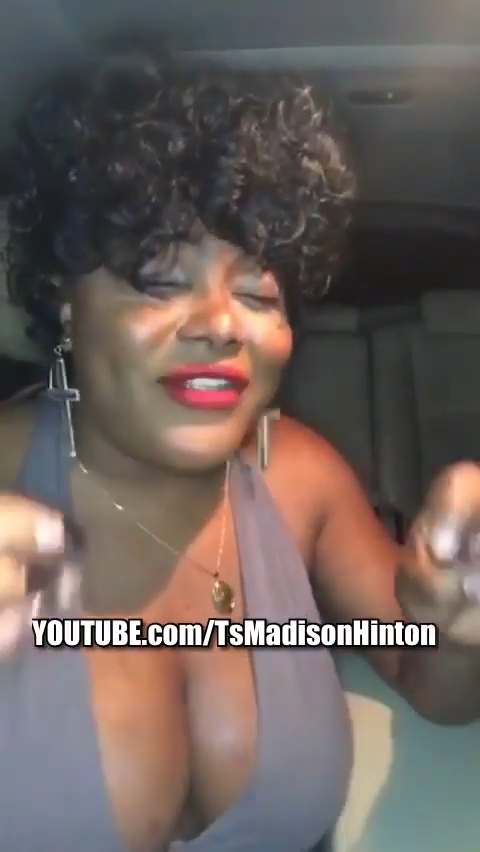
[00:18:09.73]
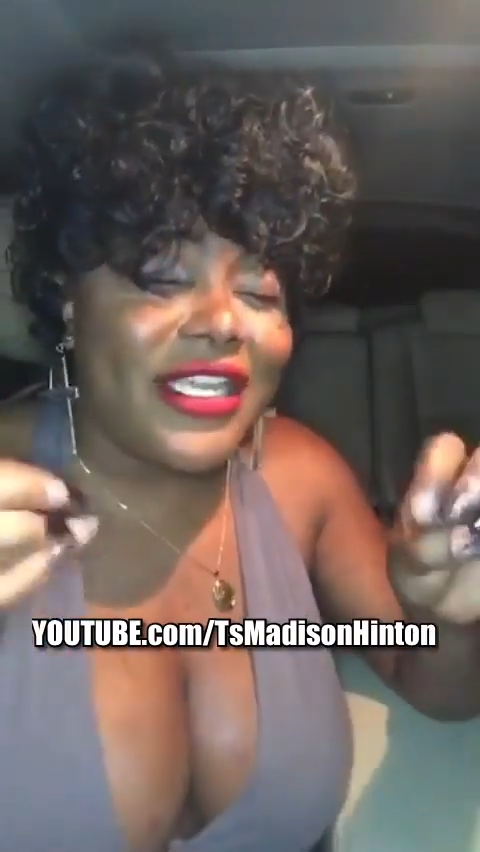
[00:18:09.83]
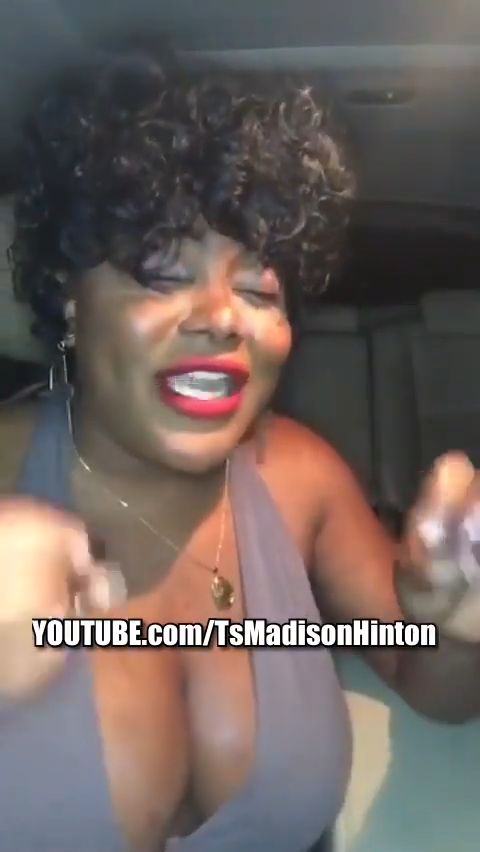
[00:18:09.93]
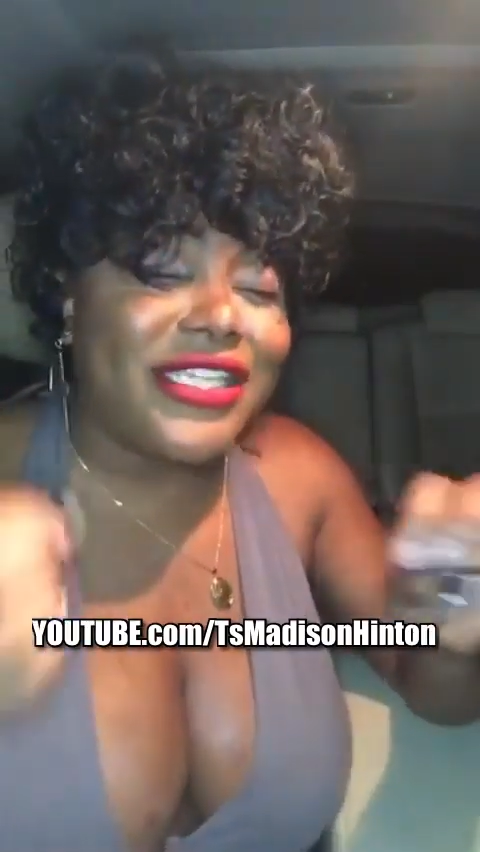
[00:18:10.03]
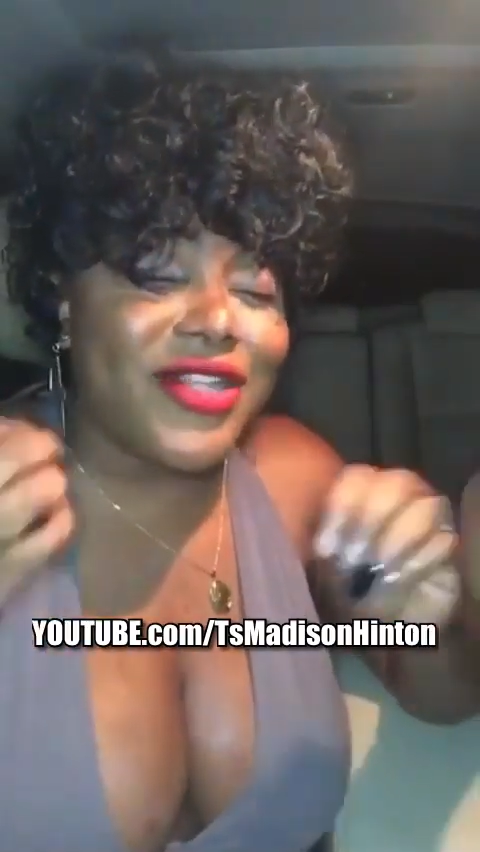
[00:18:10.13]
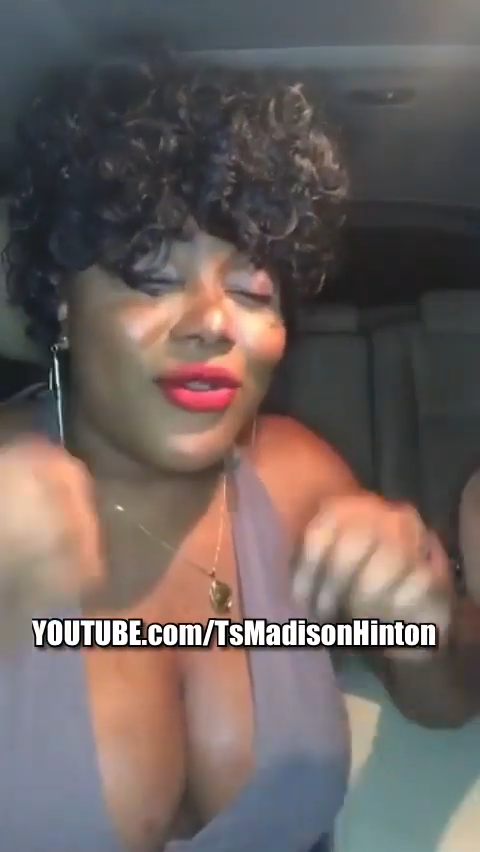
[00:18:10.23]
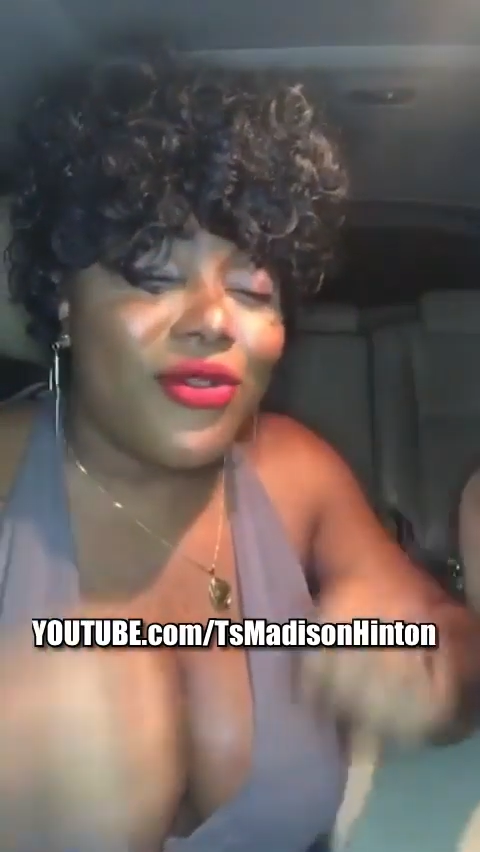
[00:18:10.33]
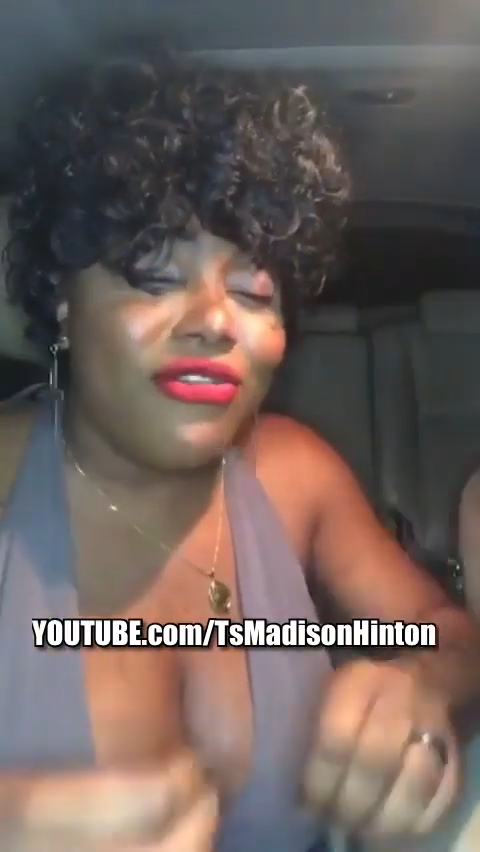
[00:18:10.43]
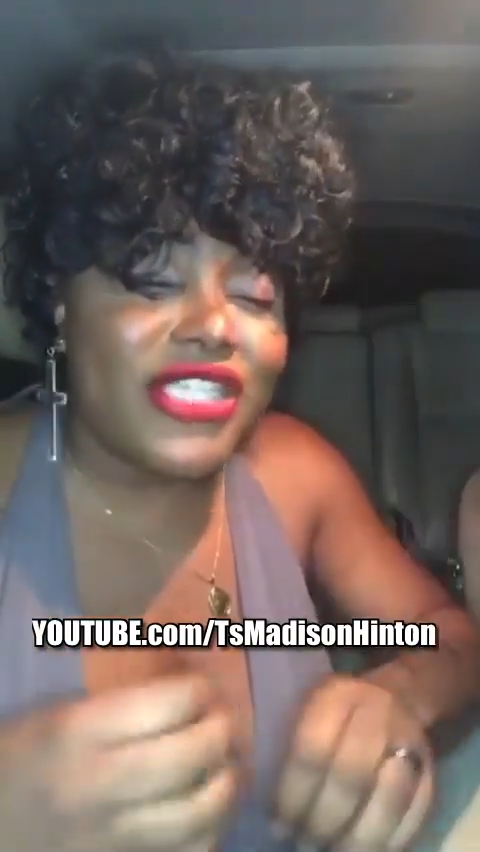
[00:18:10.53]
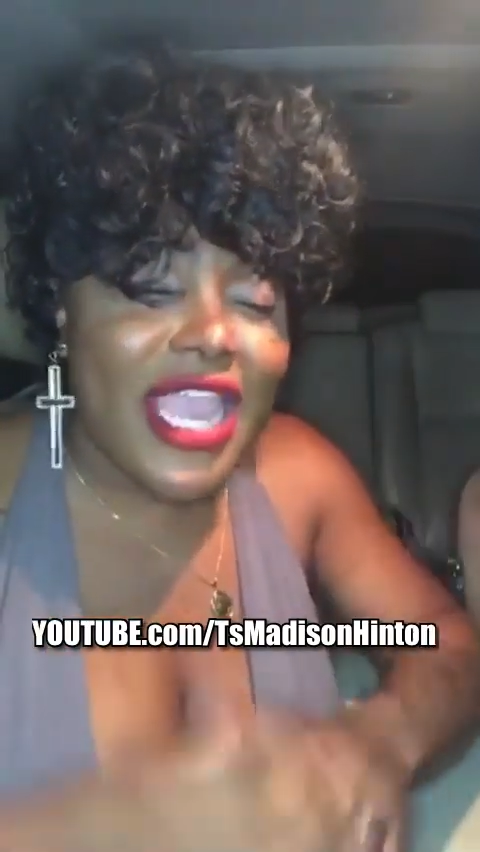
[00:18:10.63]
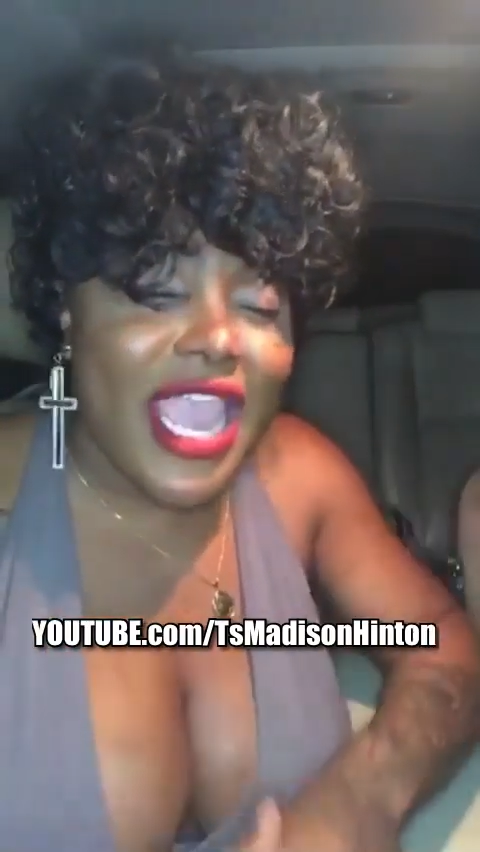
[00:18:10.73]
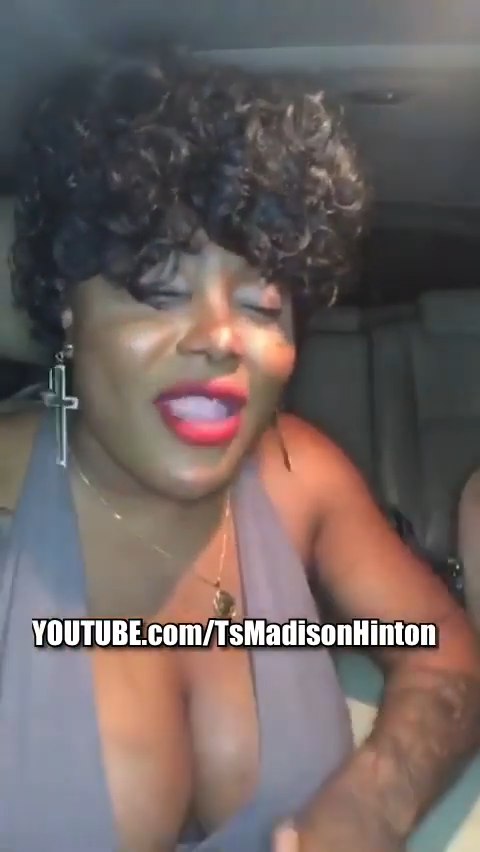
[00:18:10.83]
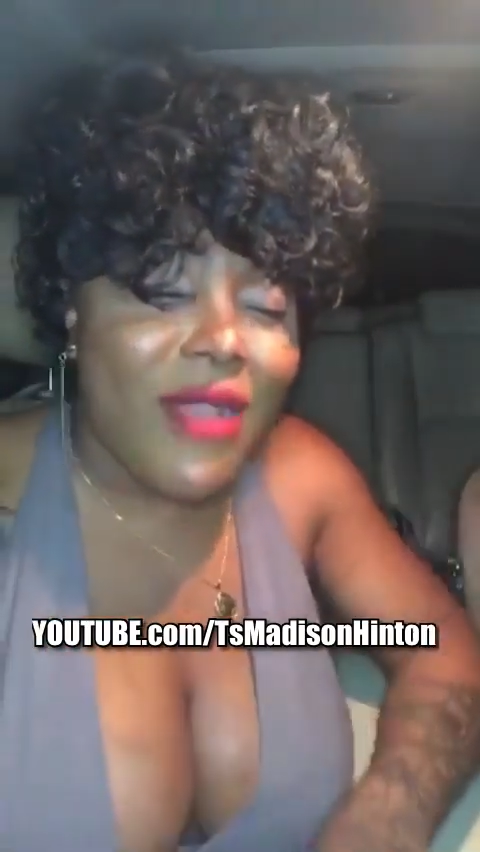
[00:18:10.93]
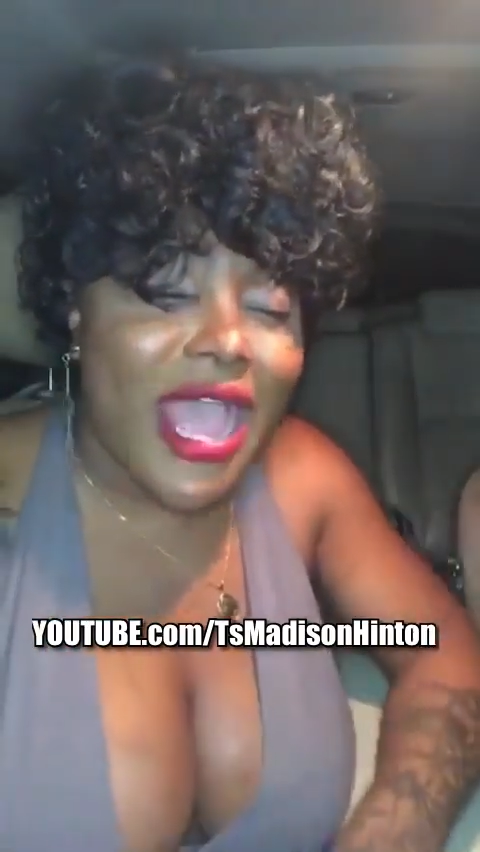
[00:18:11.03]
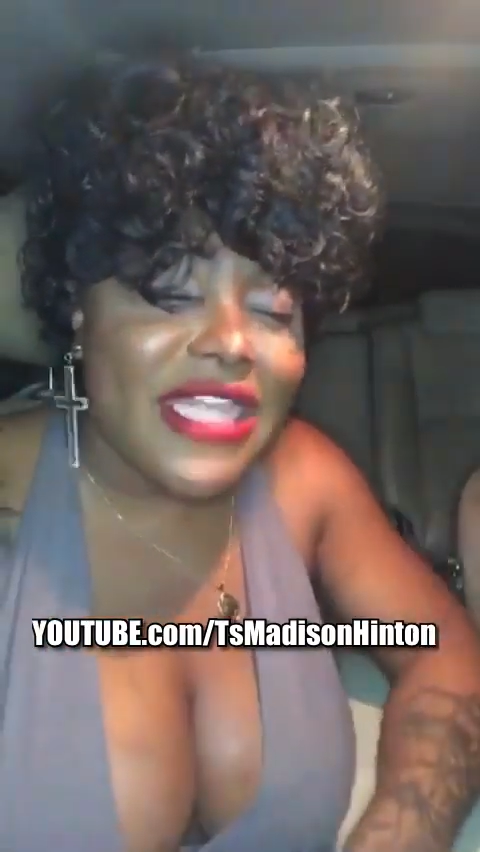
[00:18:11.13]
to get your coochie ate
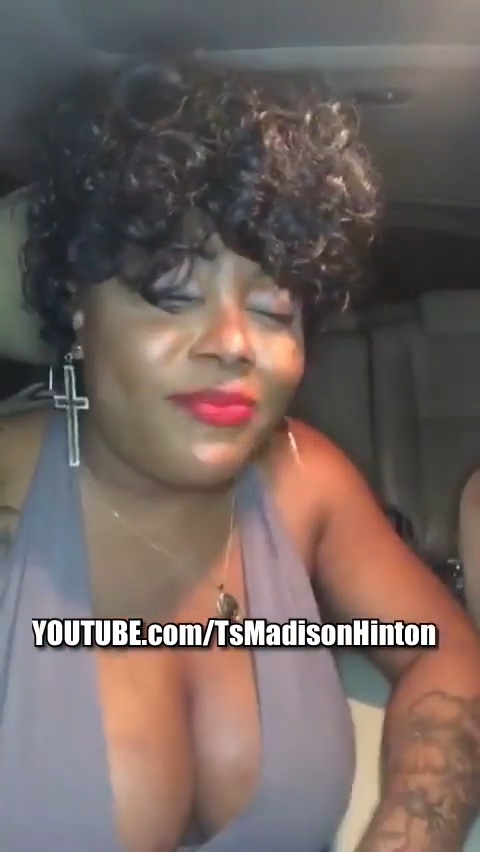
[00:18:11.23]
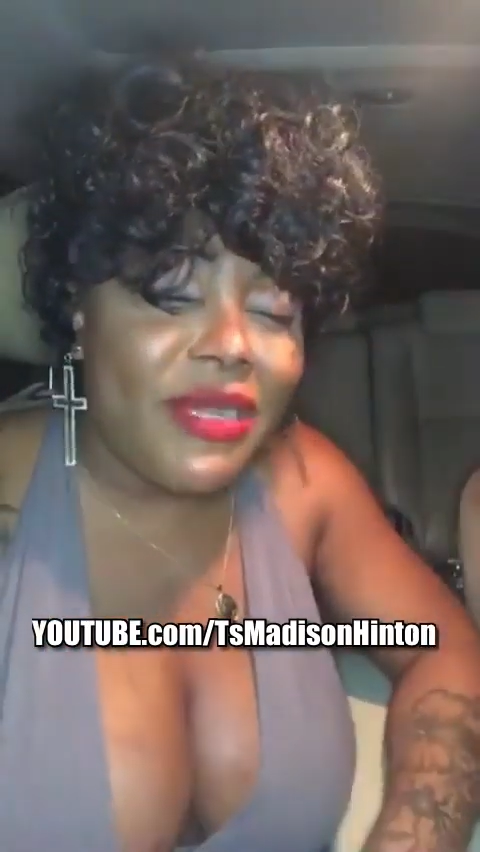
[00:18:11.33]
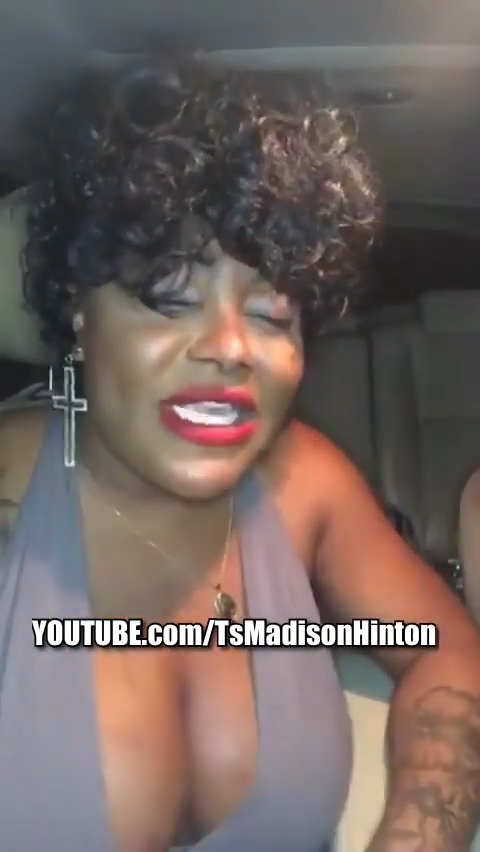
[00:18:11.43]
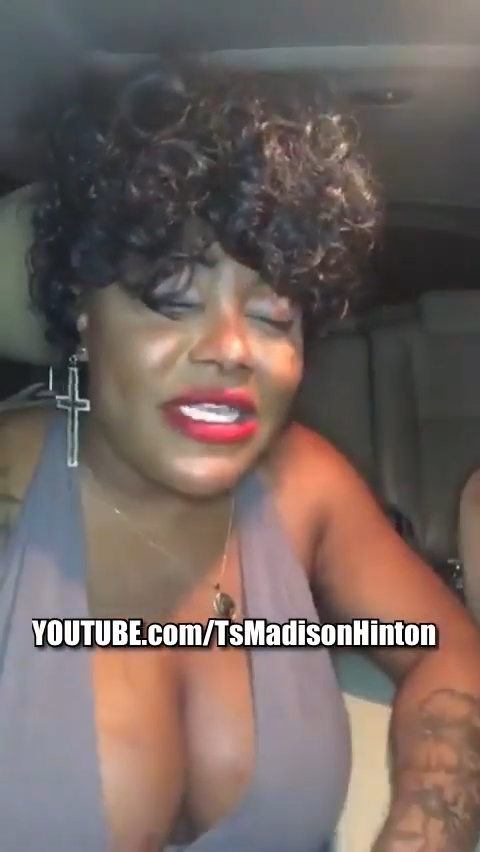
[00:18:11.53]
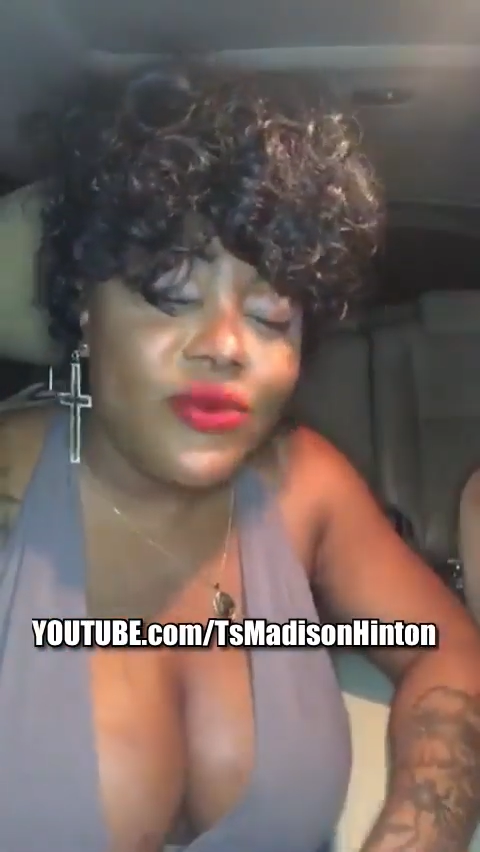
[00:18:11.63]
while it's bleeding?